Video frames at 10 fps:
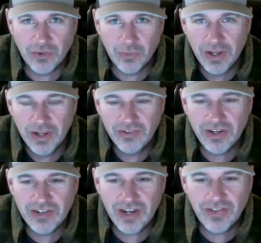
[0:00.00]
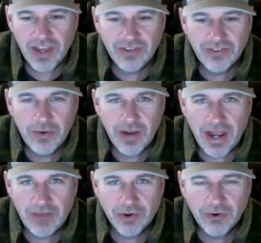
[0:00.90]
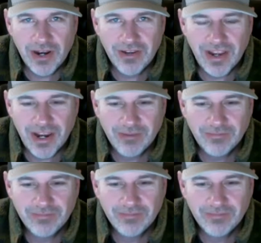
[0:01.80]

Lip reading: So CJ, thanks. You have a great day.